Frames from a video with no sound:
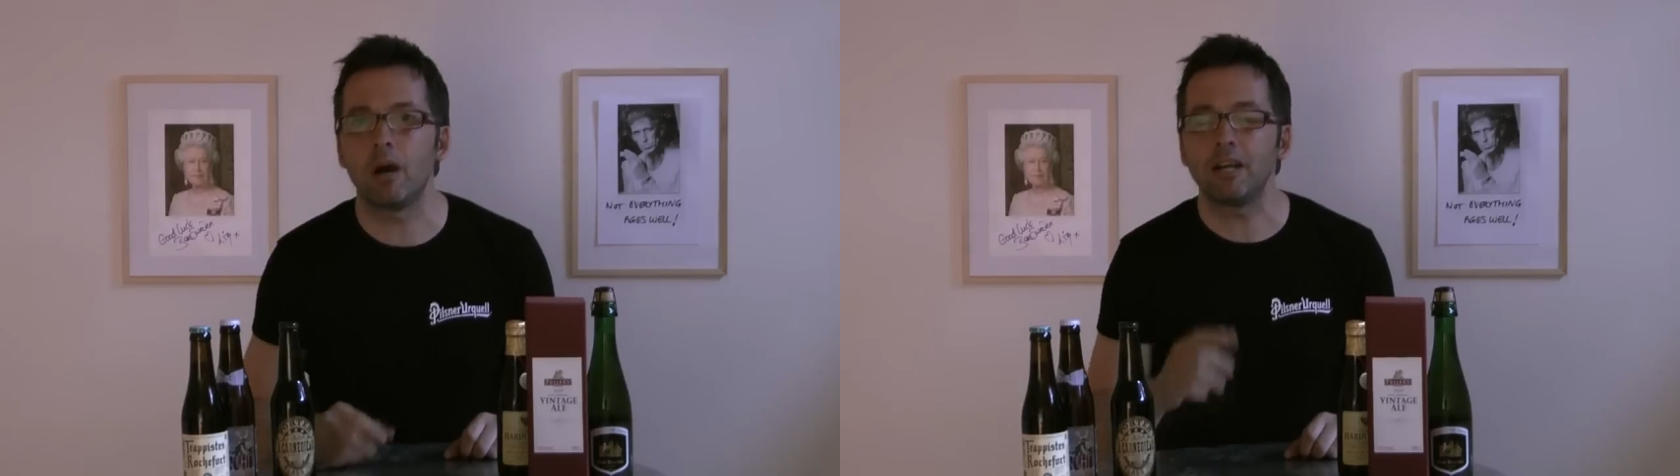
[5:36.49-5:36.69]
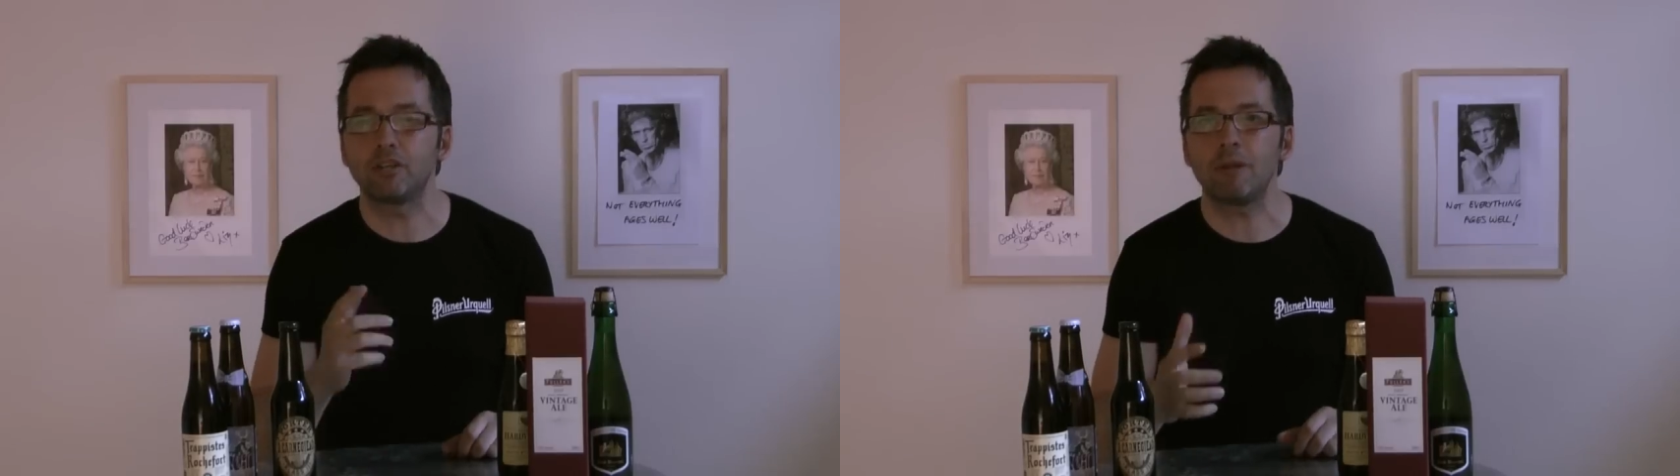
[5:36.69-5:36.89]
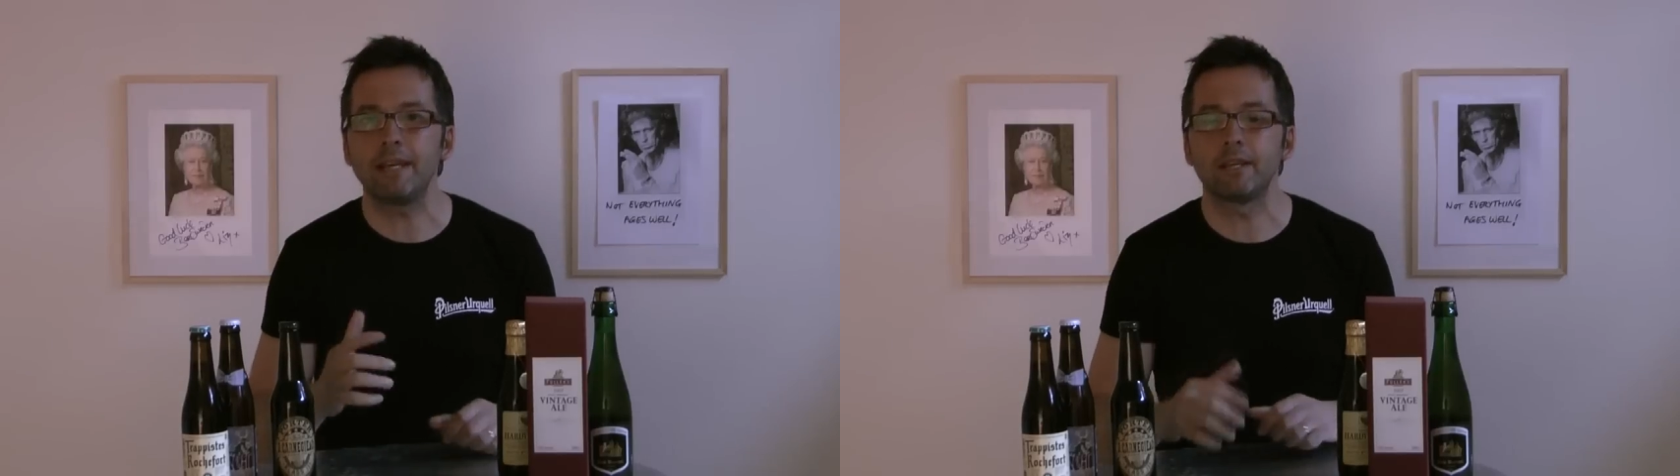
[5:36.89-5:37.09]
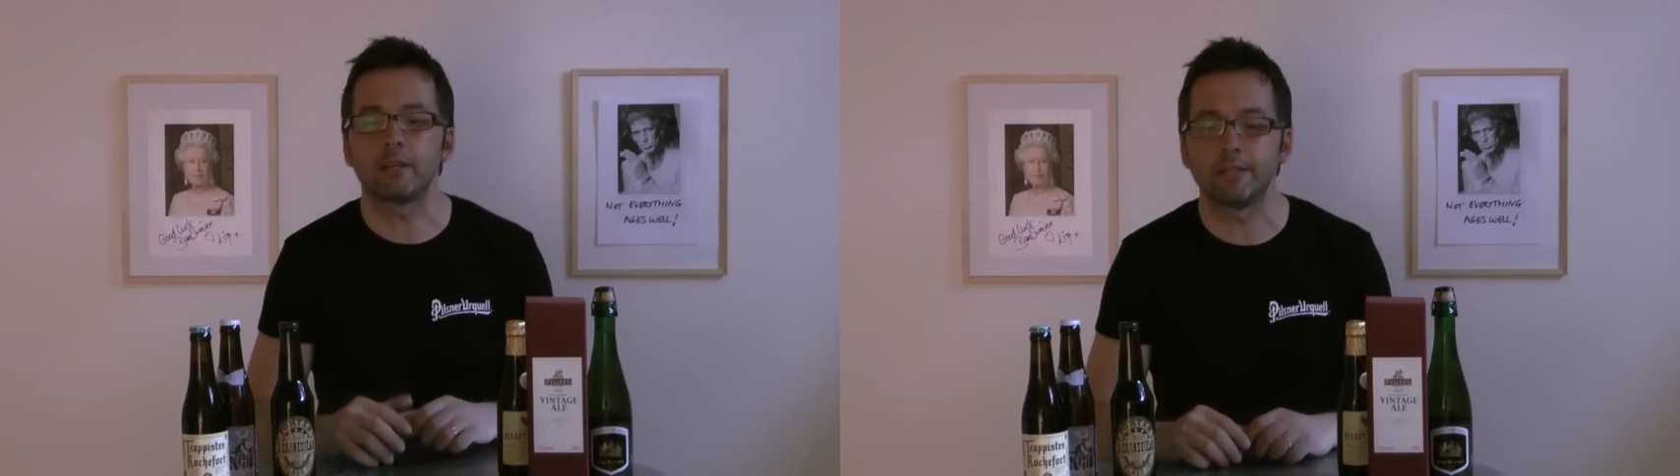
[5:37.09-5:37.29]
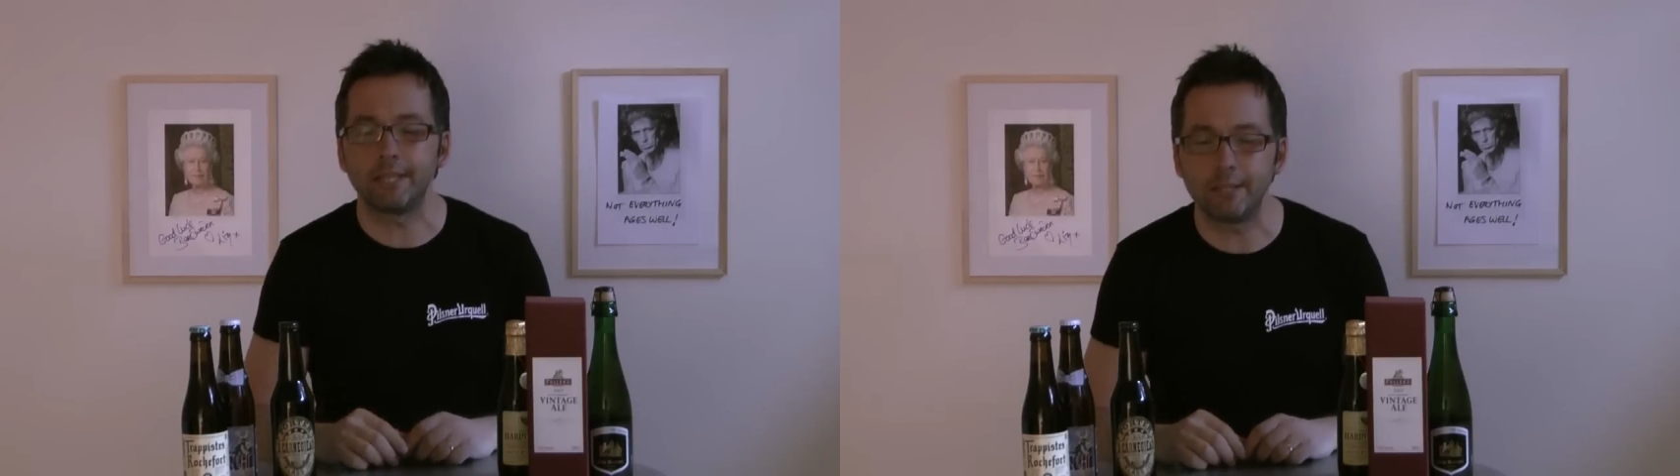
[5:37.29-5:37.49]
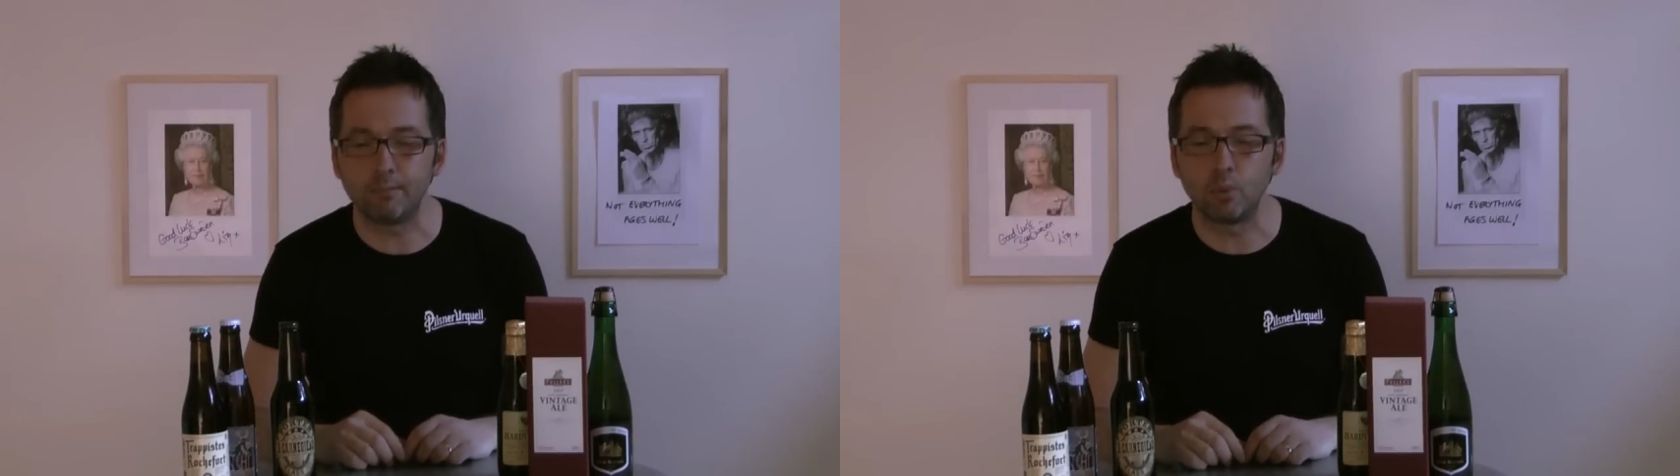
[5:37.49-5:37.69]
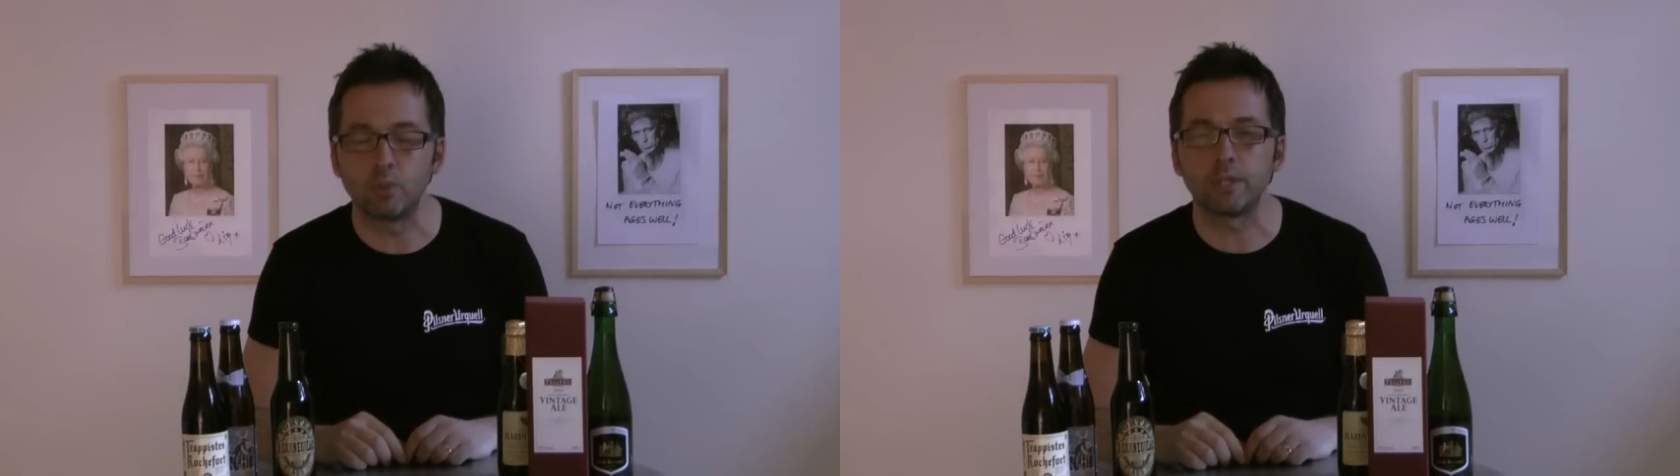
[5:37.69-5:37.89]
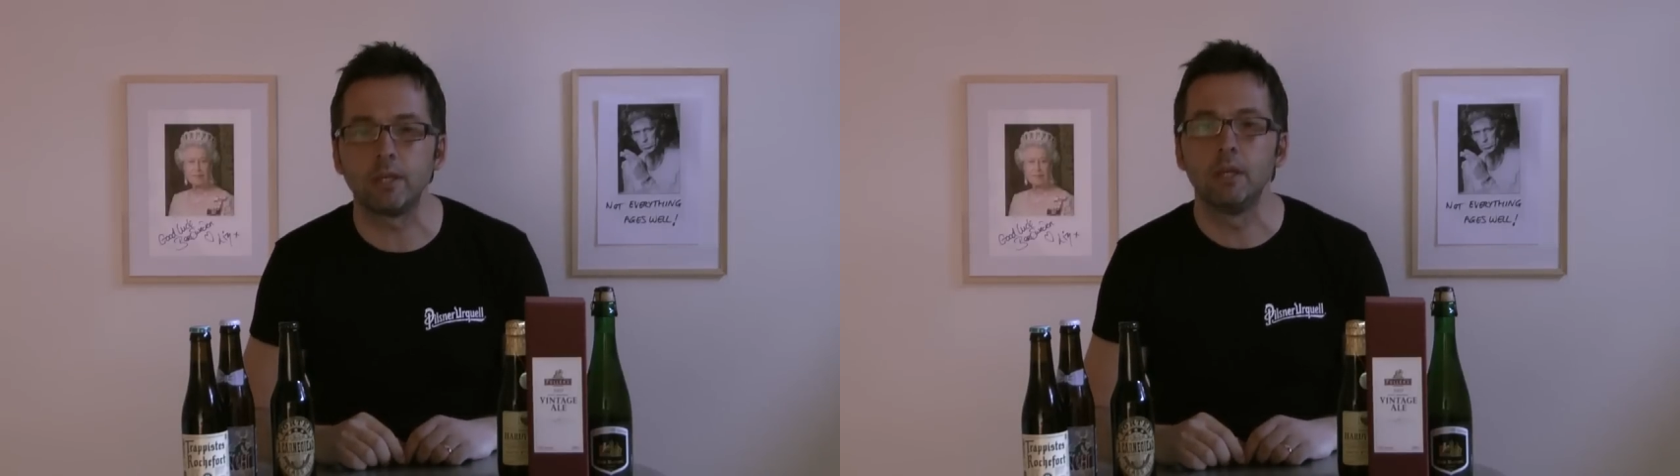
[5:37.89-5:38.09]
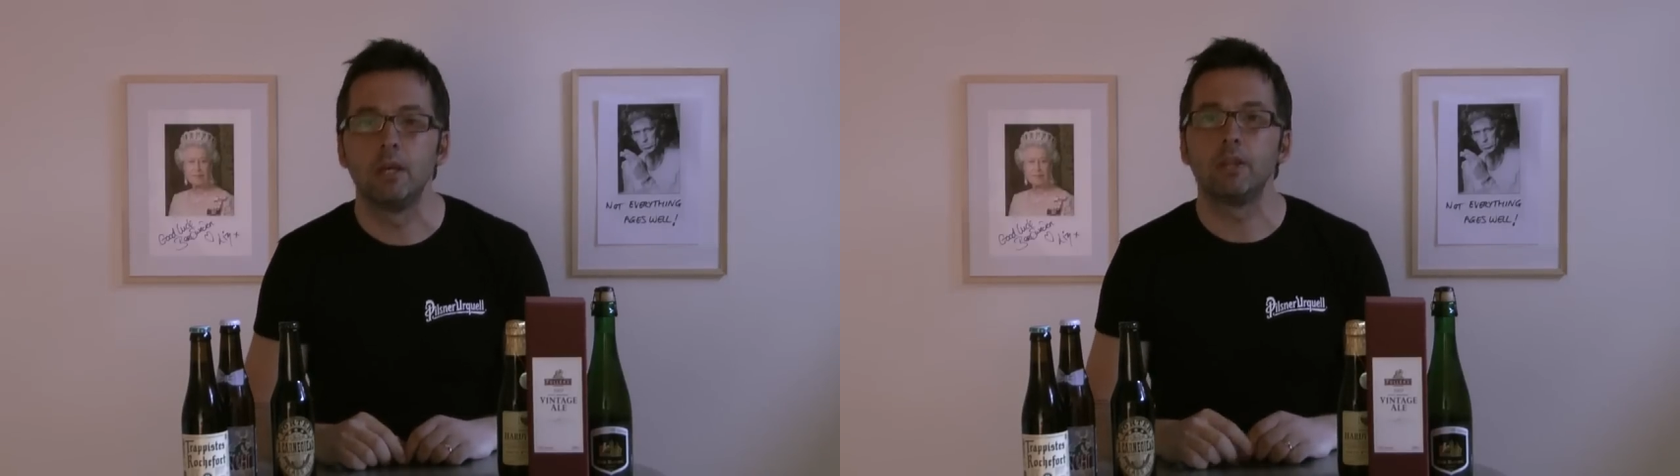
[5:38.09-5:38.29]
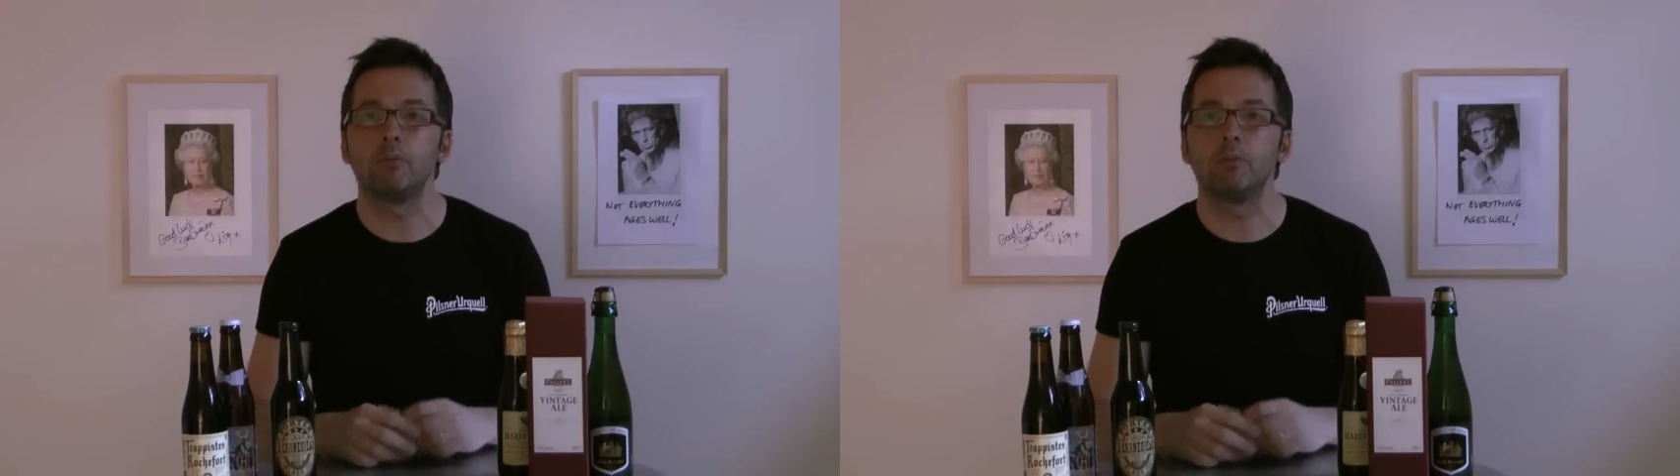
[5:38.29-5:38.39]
I drank a Carnegie Porter